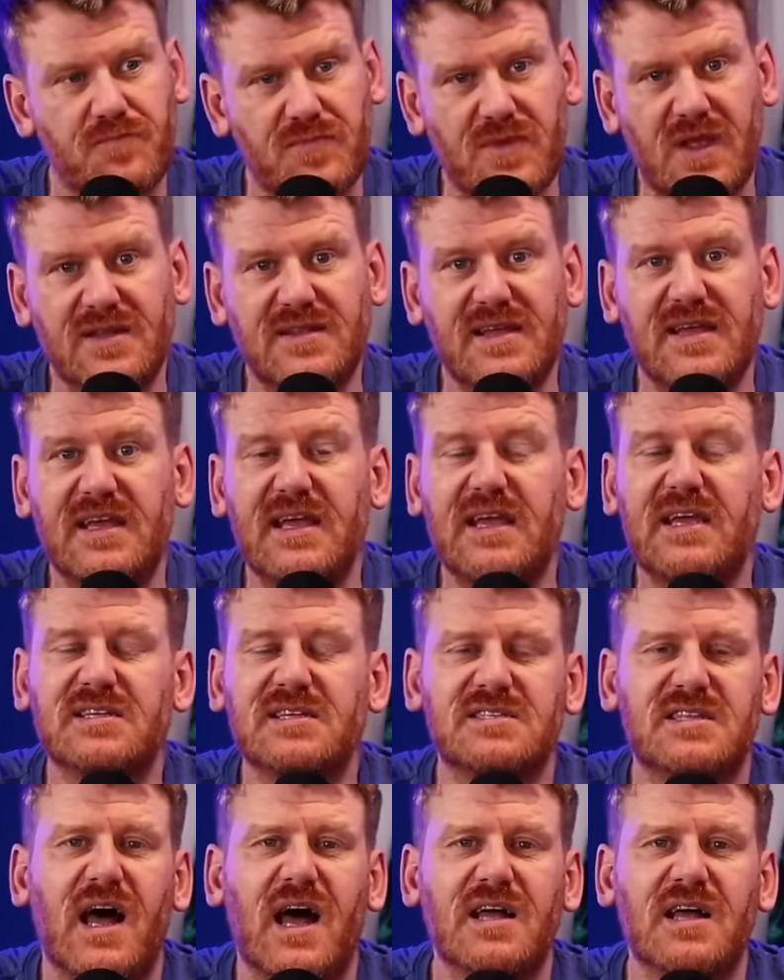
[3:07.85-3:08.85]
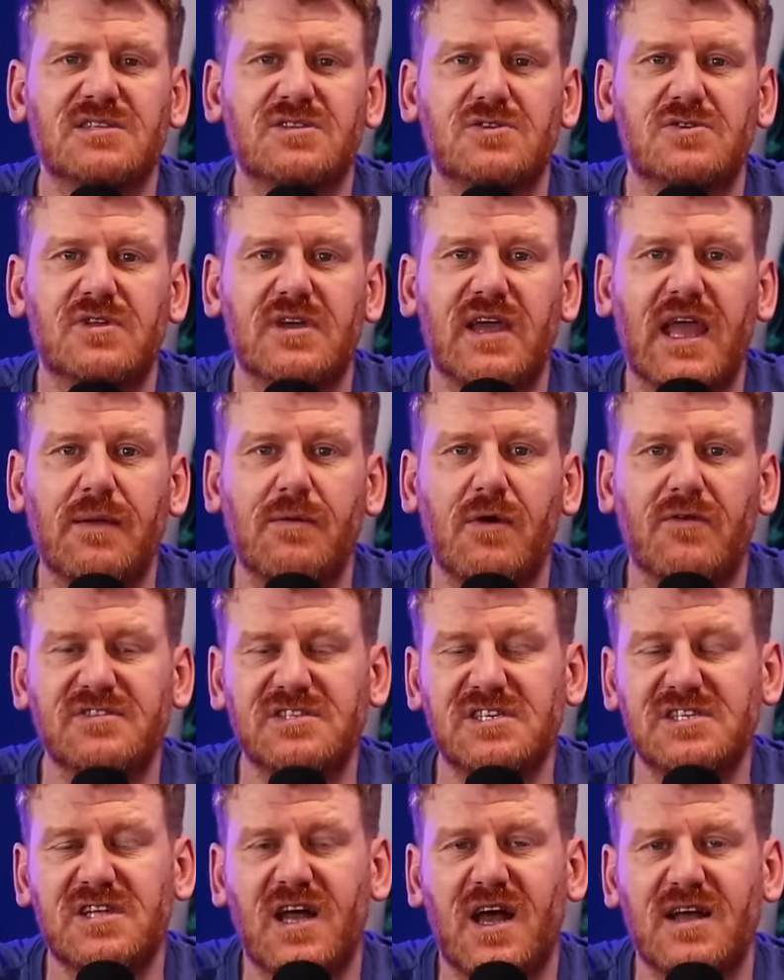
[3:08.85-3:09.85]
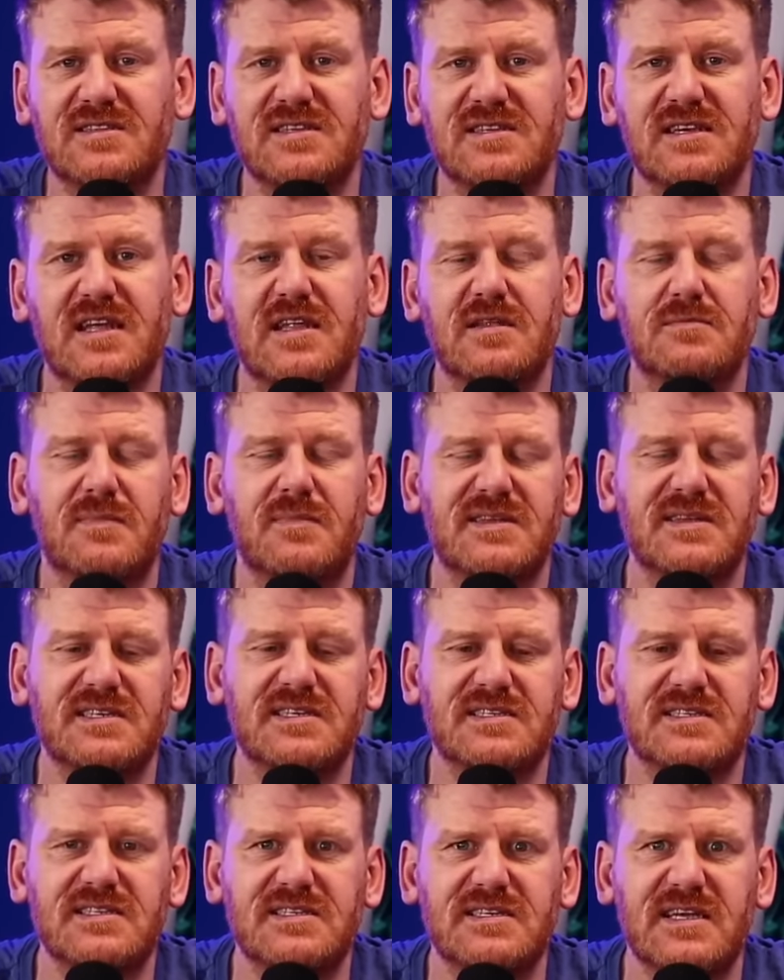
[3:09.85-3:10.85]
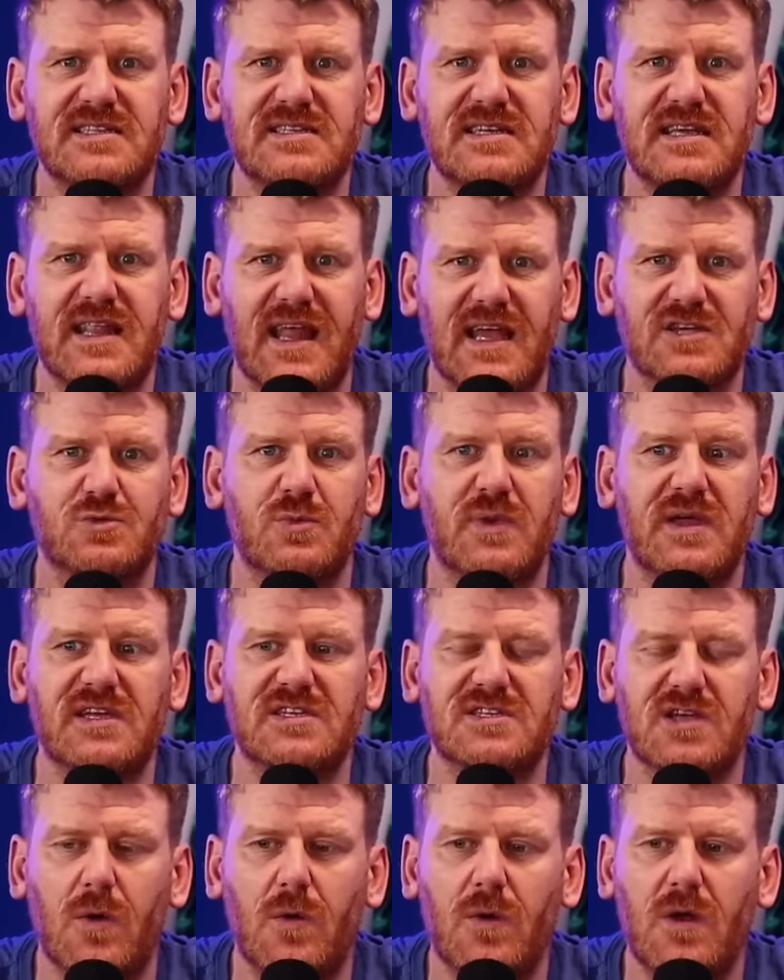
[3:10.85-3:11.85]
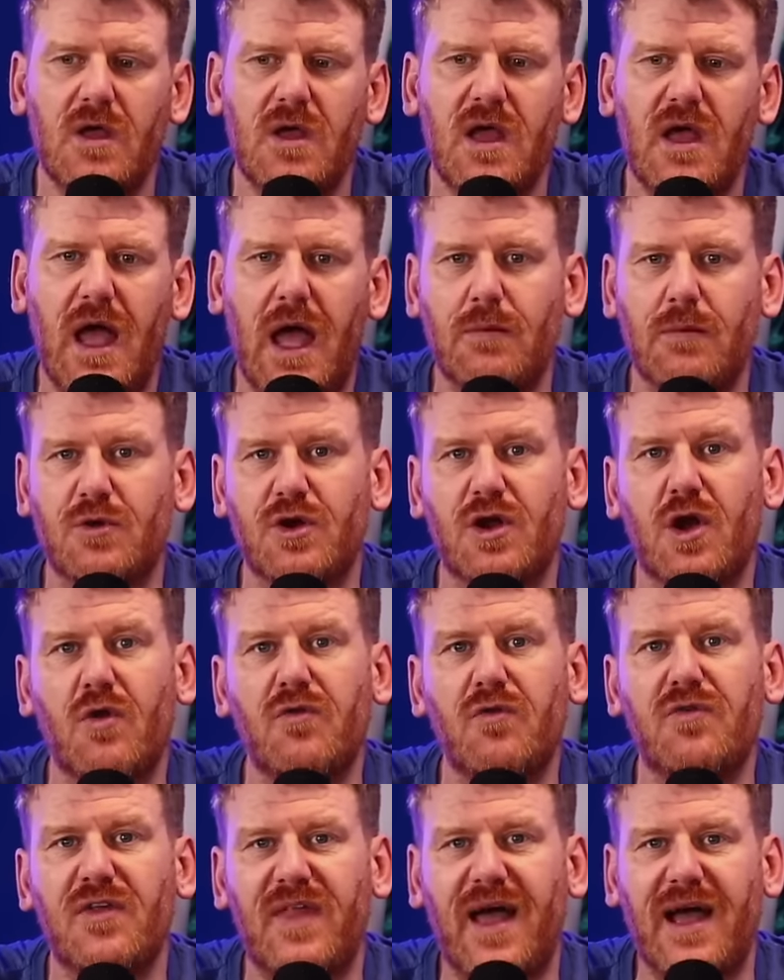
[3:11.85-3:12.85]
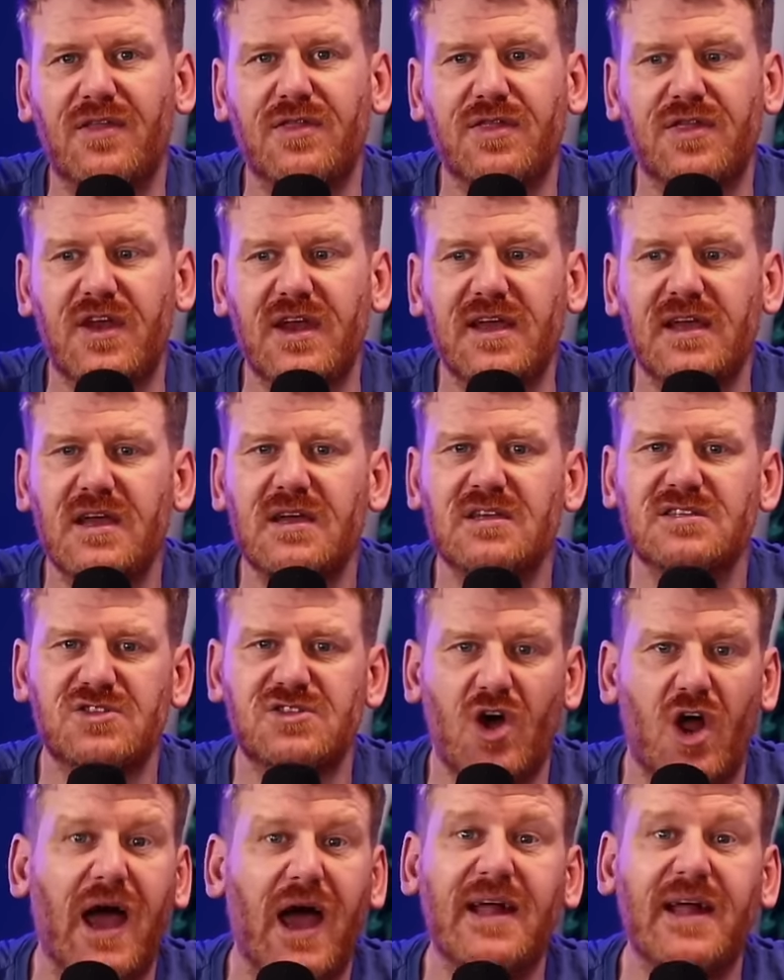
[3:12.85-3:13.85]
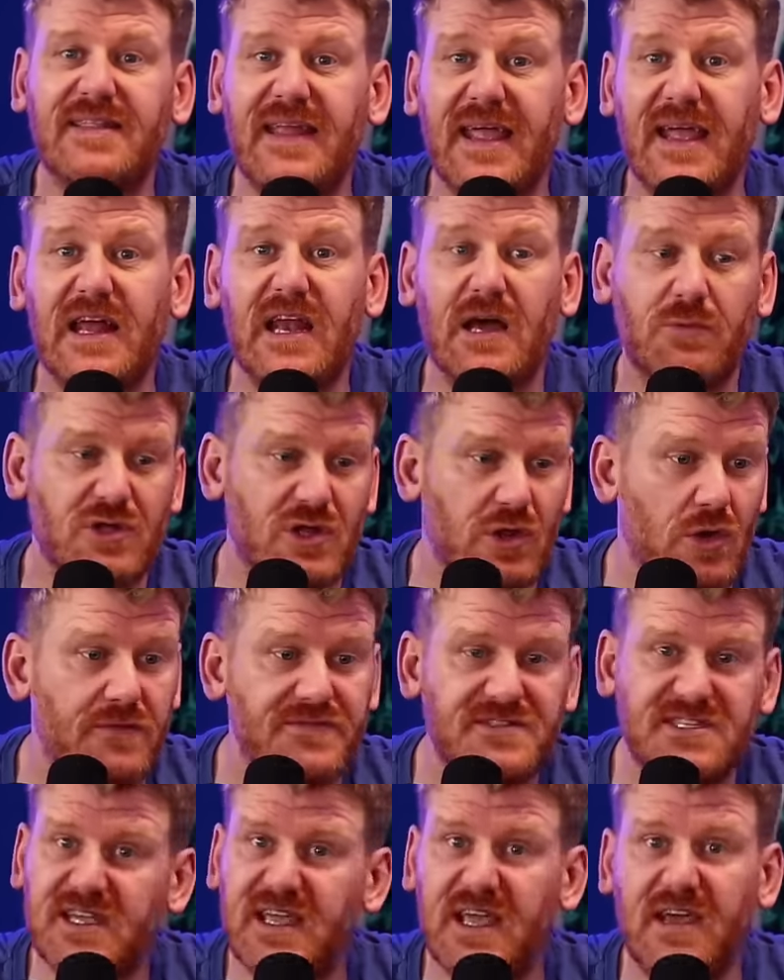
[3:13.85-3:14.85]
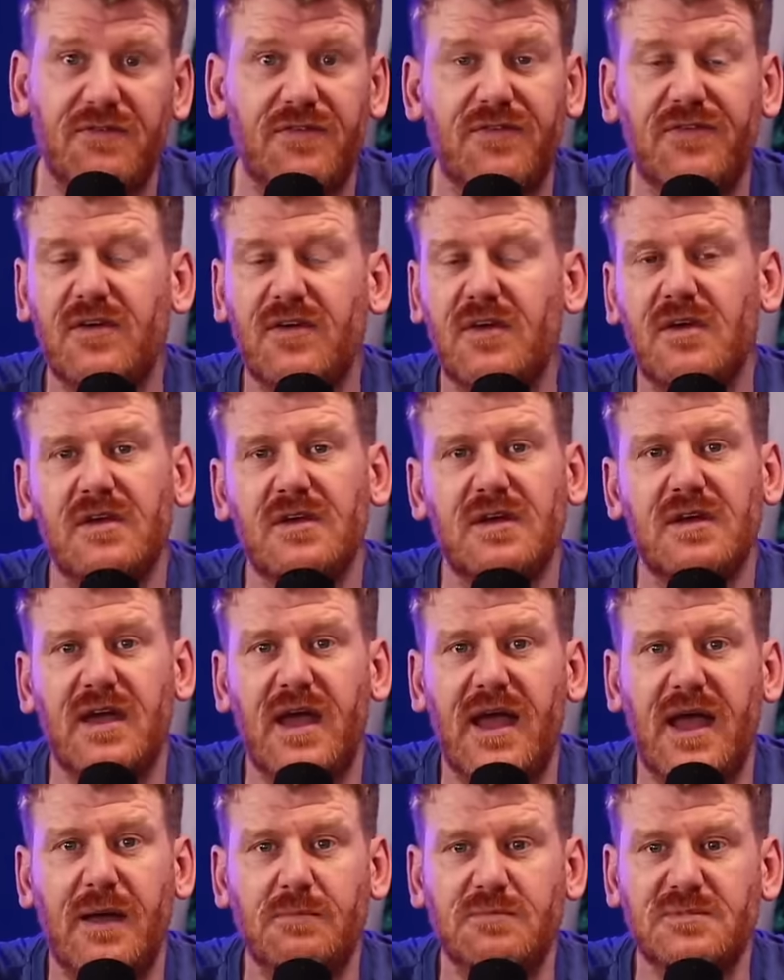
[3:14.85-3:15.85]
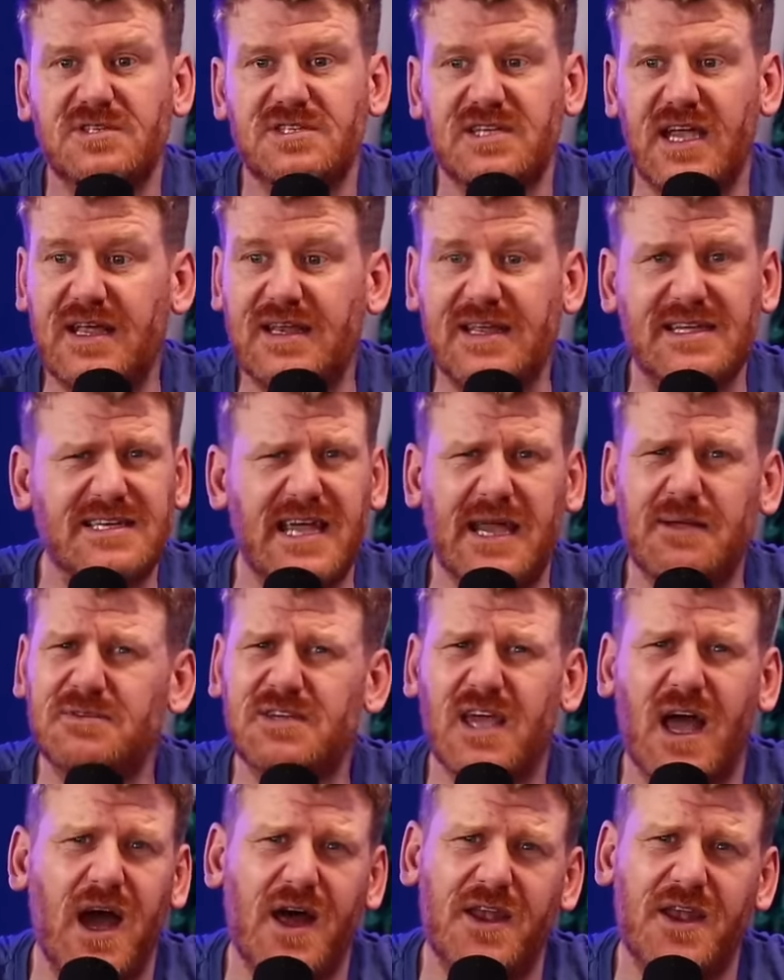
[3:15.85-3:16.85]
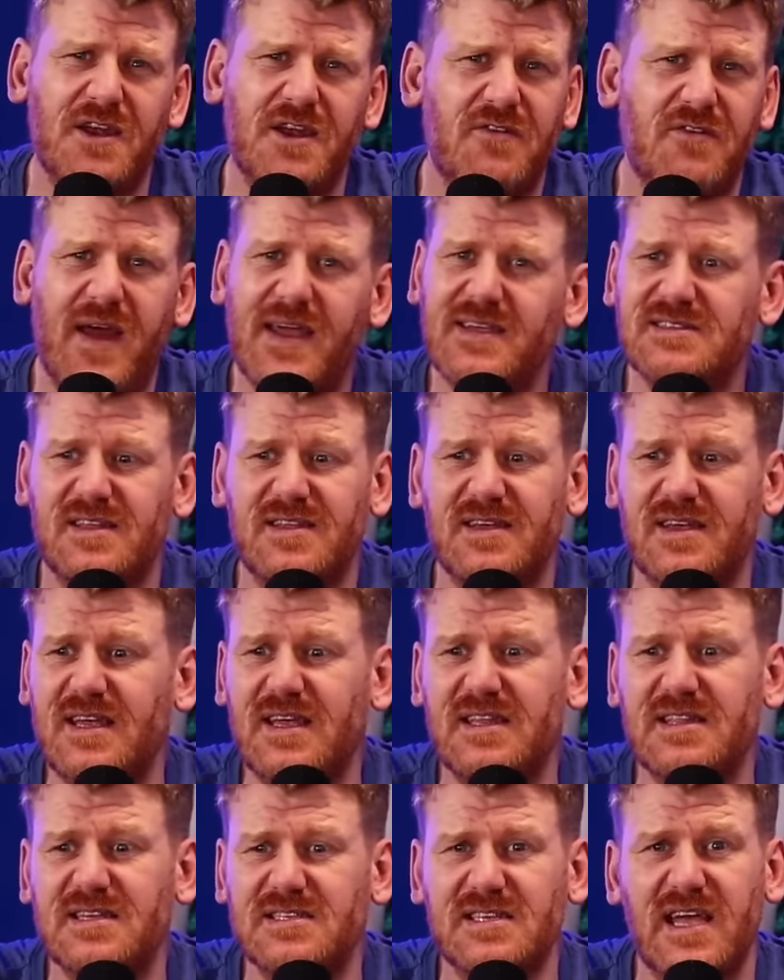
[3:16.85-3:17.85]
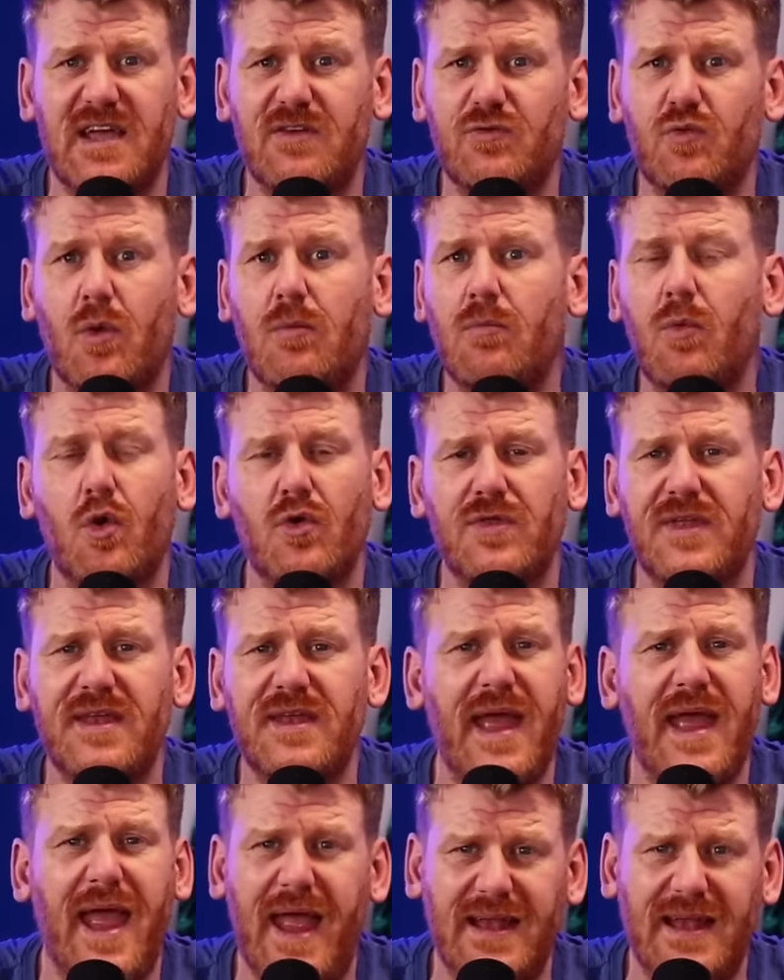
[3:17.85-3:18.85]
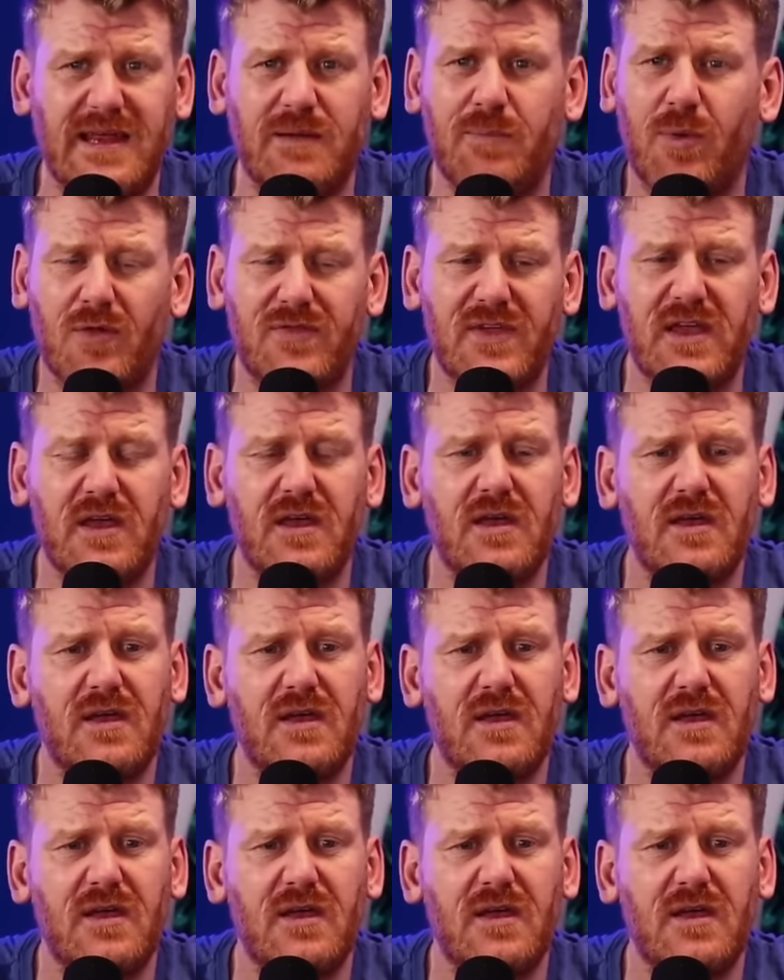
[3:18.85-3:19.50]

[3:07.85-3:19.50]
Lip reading: I think he could start another game. Obviously, he started against Manchester City last week. So I'm going to go for that three. It's not ideal. I would love to give certainly James Garner a rest. I think he deserves one more than anybody.